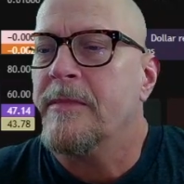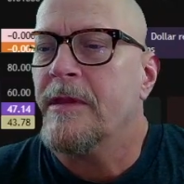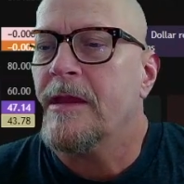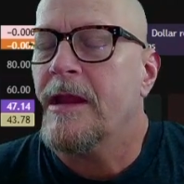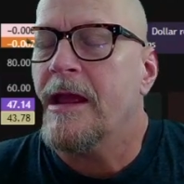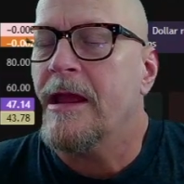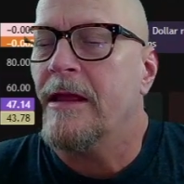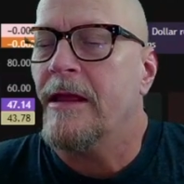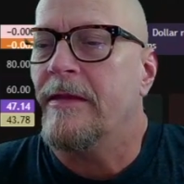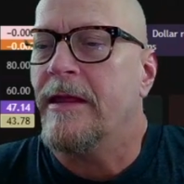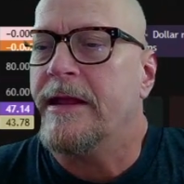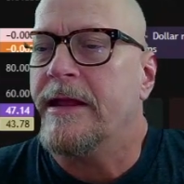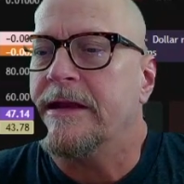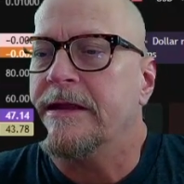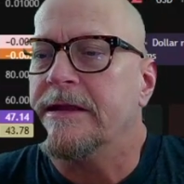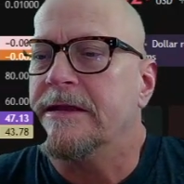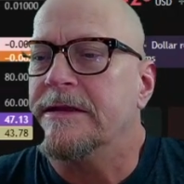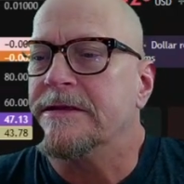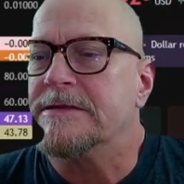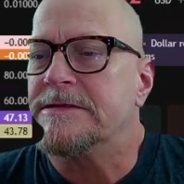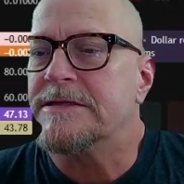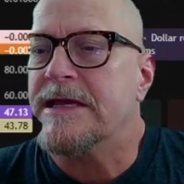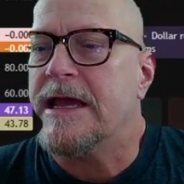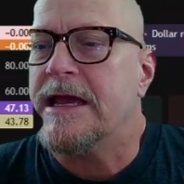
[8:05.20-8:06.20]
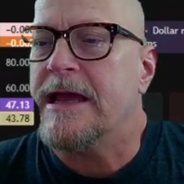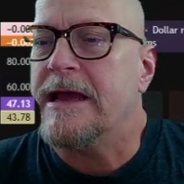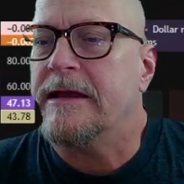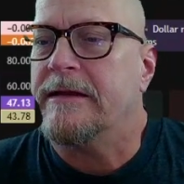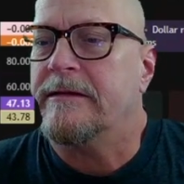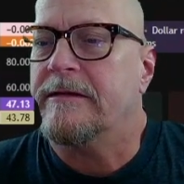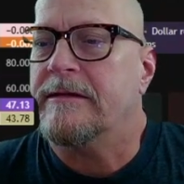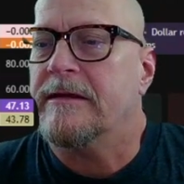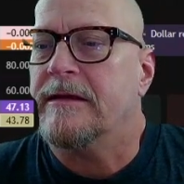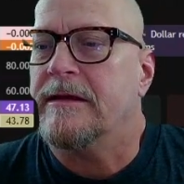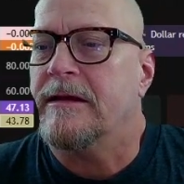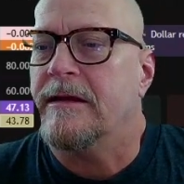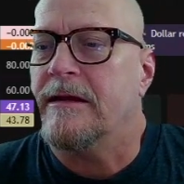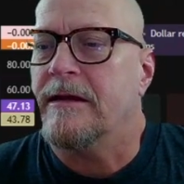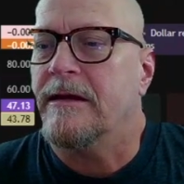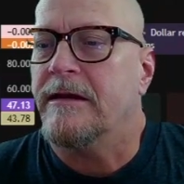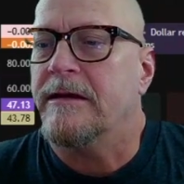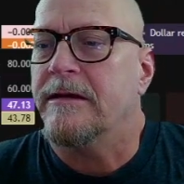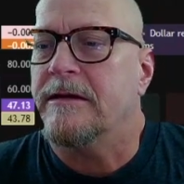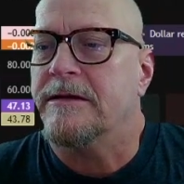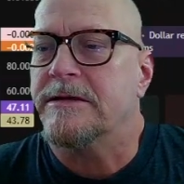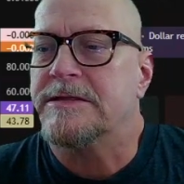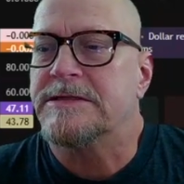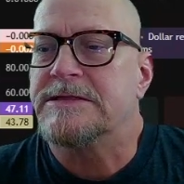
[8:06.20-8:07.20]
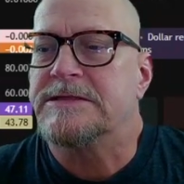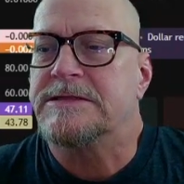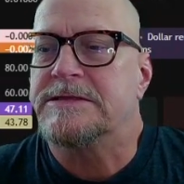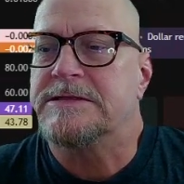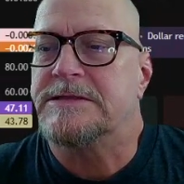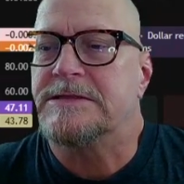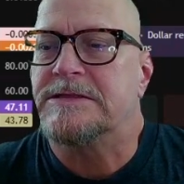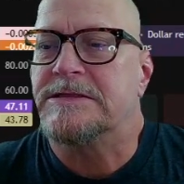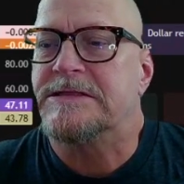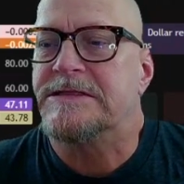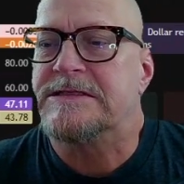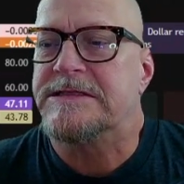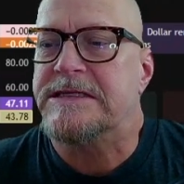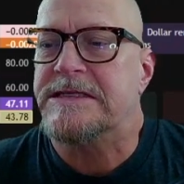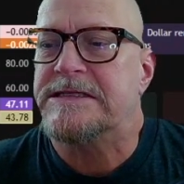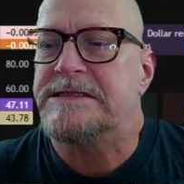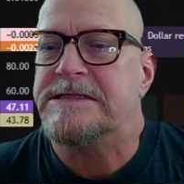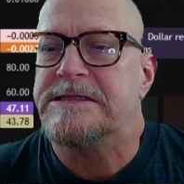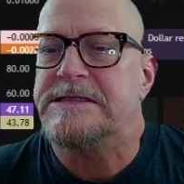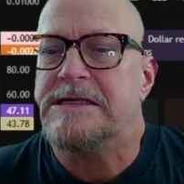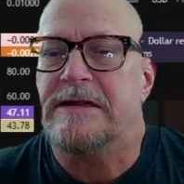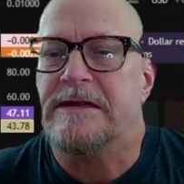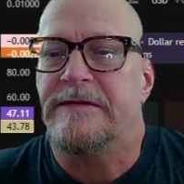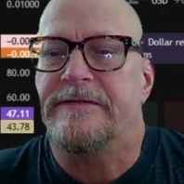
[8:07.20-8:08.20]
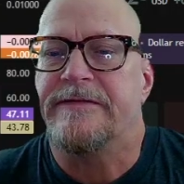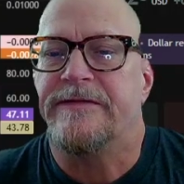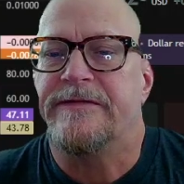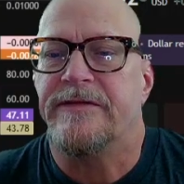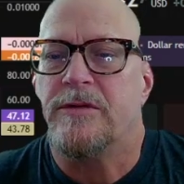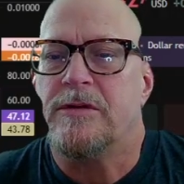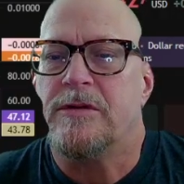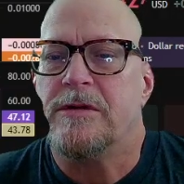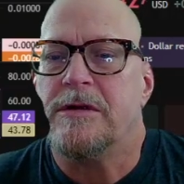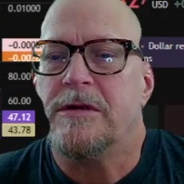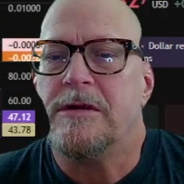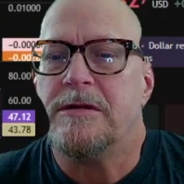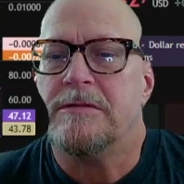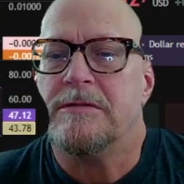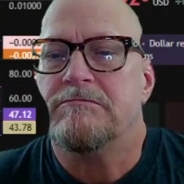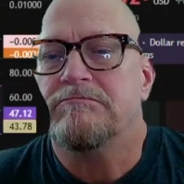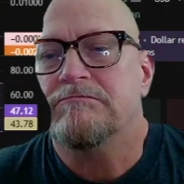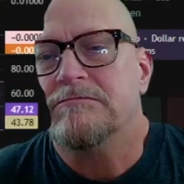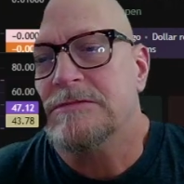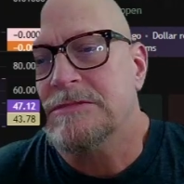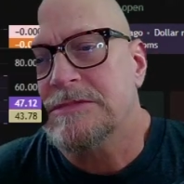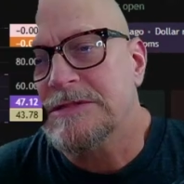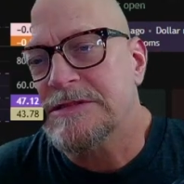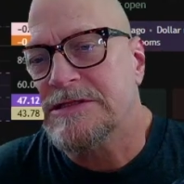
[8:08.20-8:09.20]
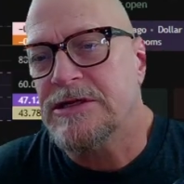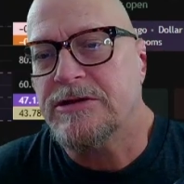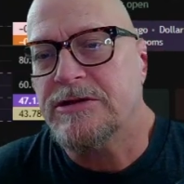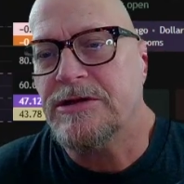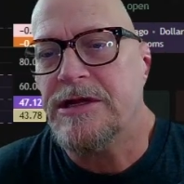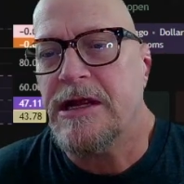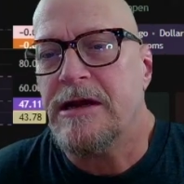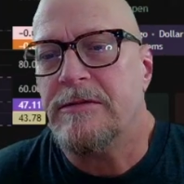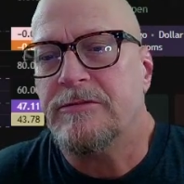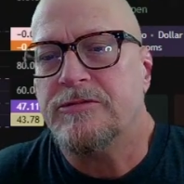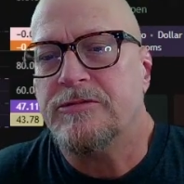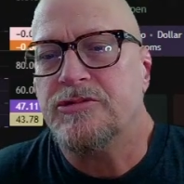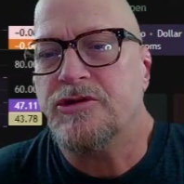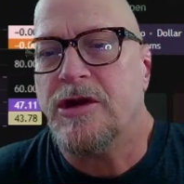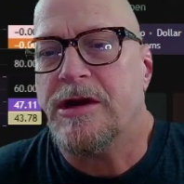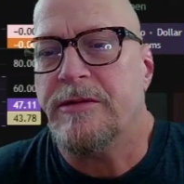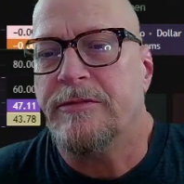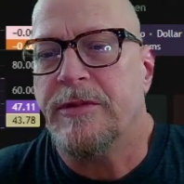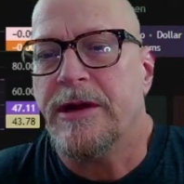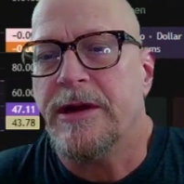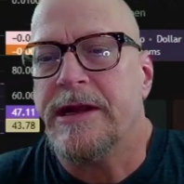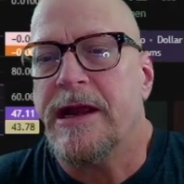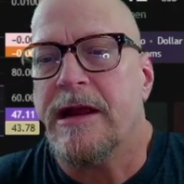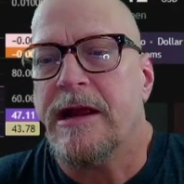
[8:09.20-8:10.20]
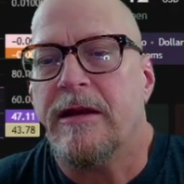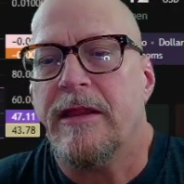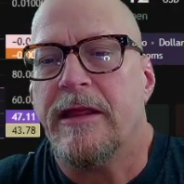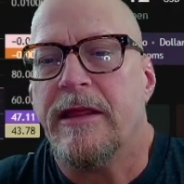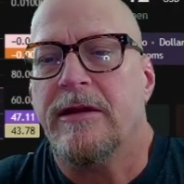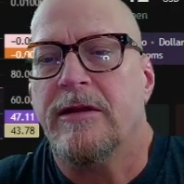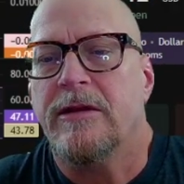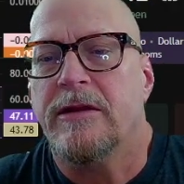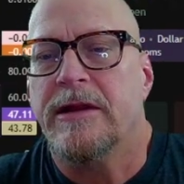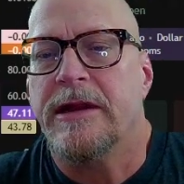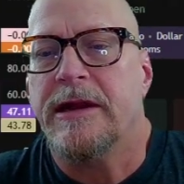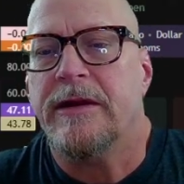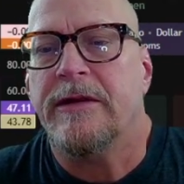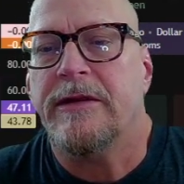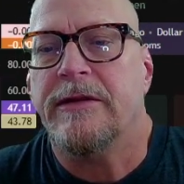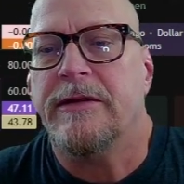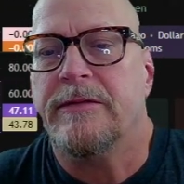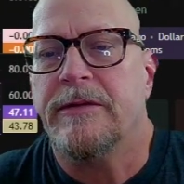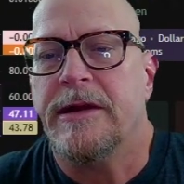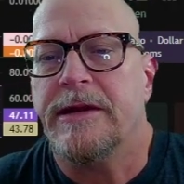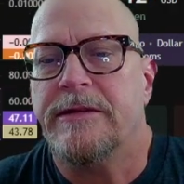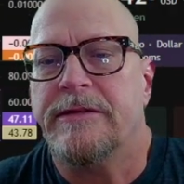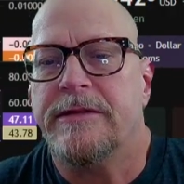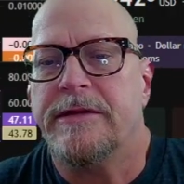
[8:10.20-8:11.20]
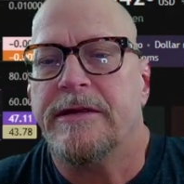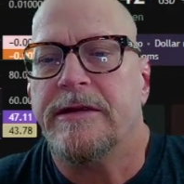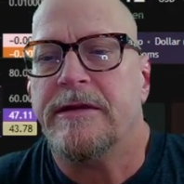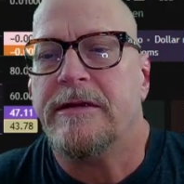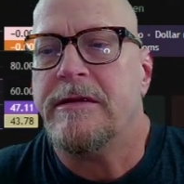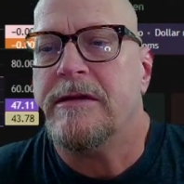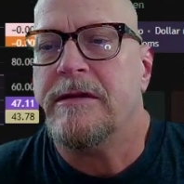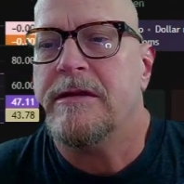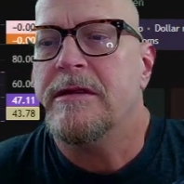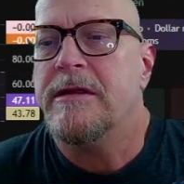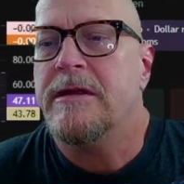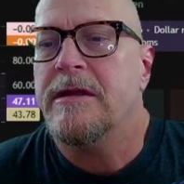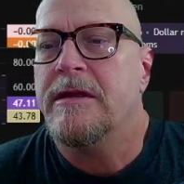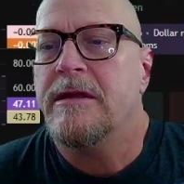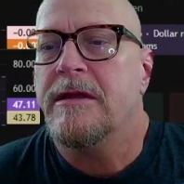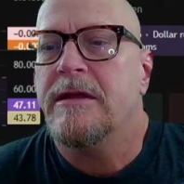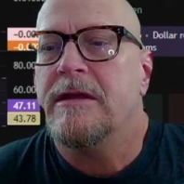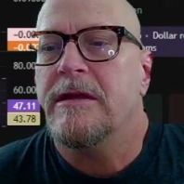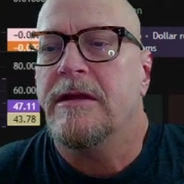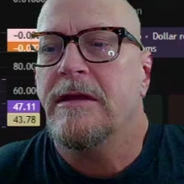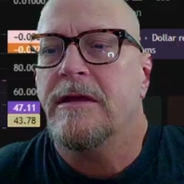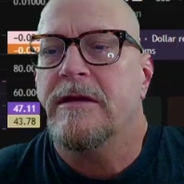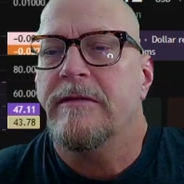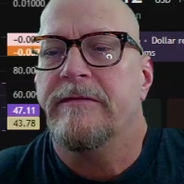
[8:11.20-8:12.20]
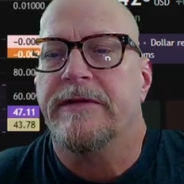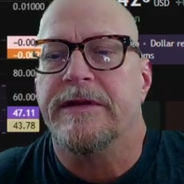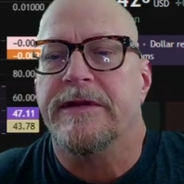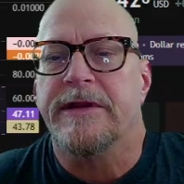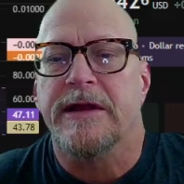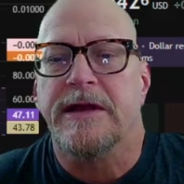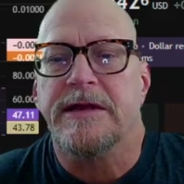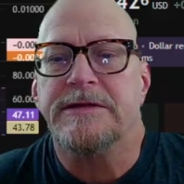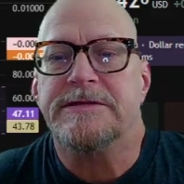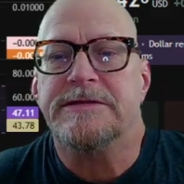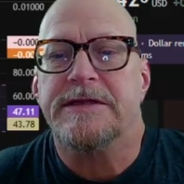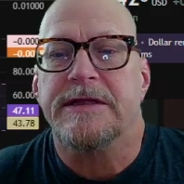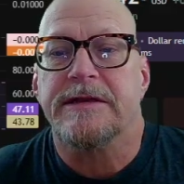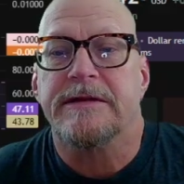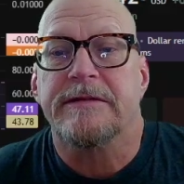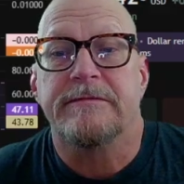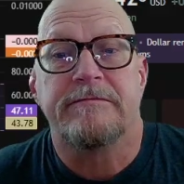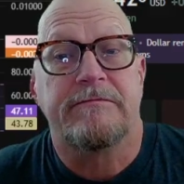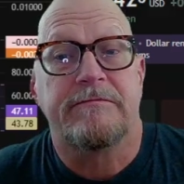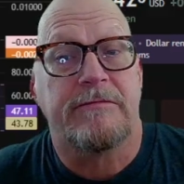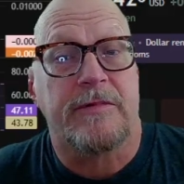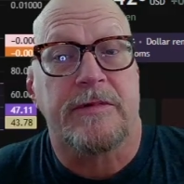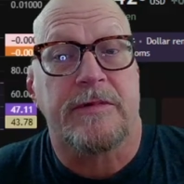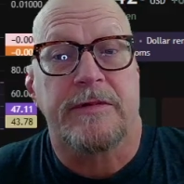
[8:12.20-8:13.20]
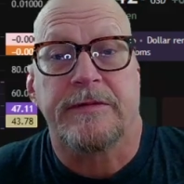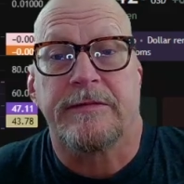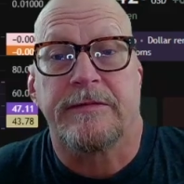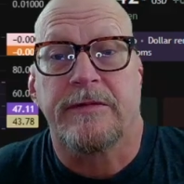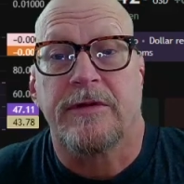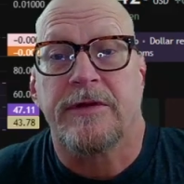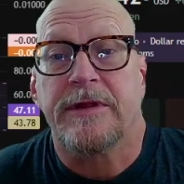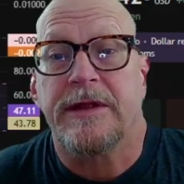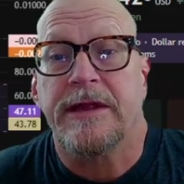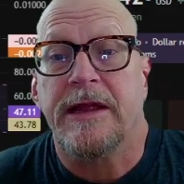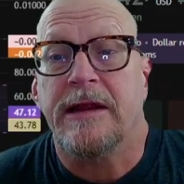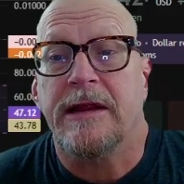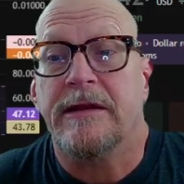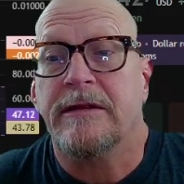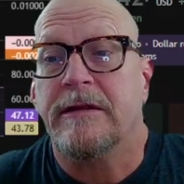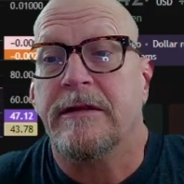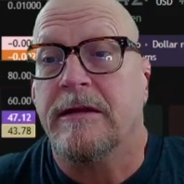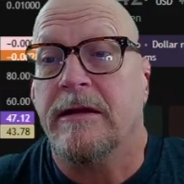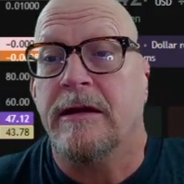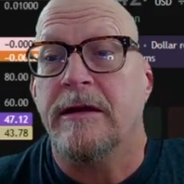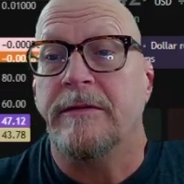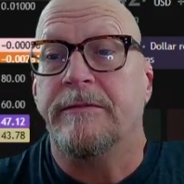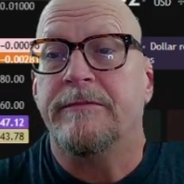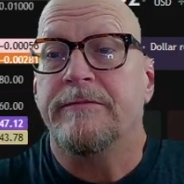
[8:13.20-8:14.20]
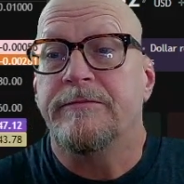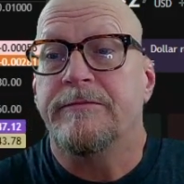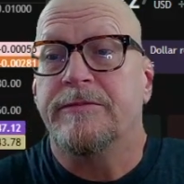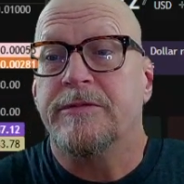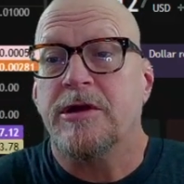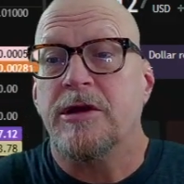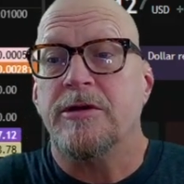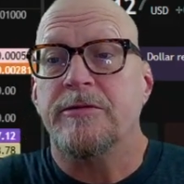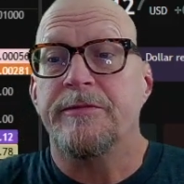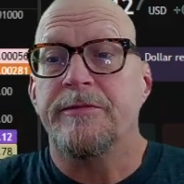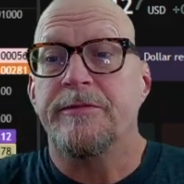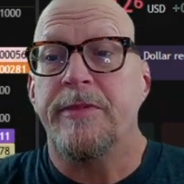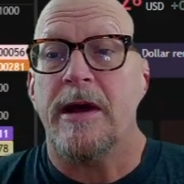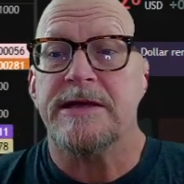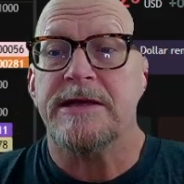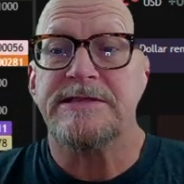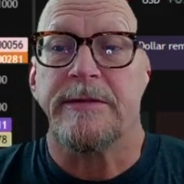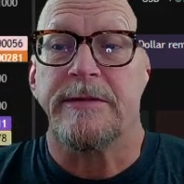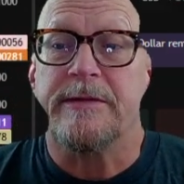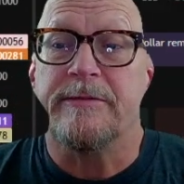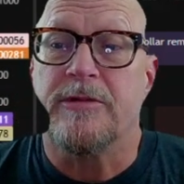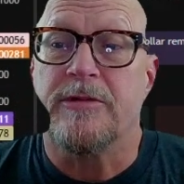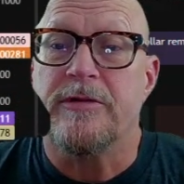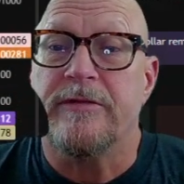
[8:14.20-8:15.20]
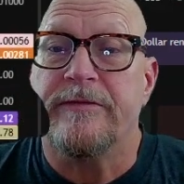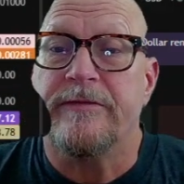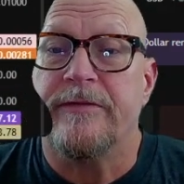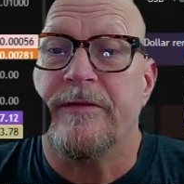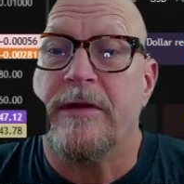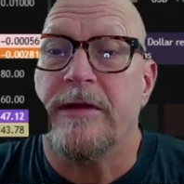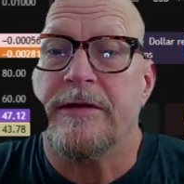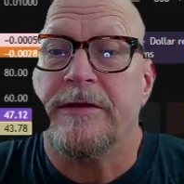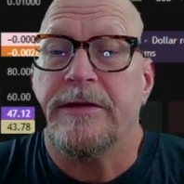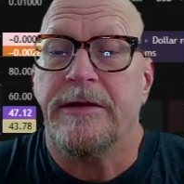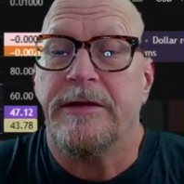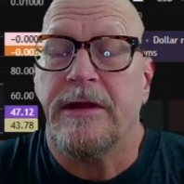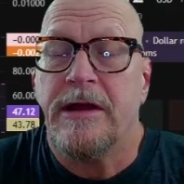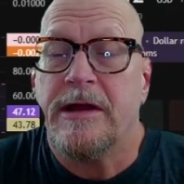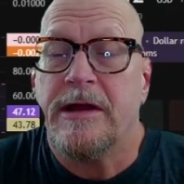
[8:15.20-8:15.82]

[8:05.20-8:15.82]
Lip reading: and that is at 69.4. Still trying to break out of that little area right there. If it does, then we're looking at it could possibly move on